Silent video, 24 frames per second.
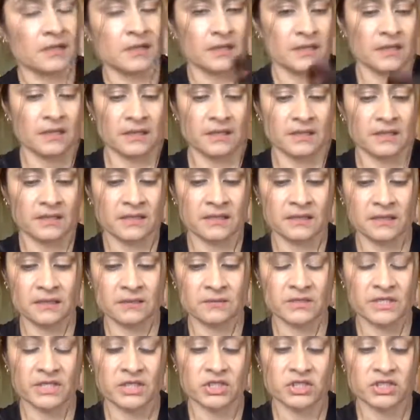And then
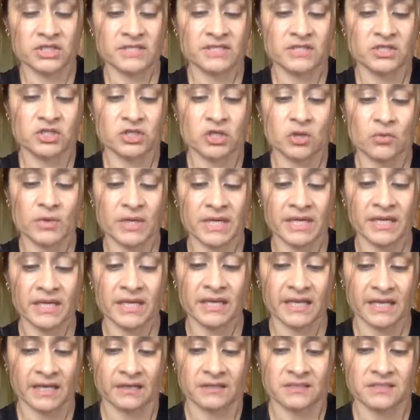it it should show
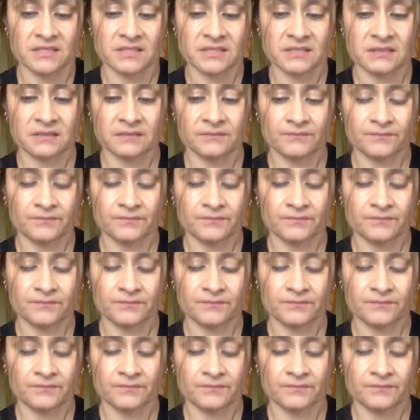connect.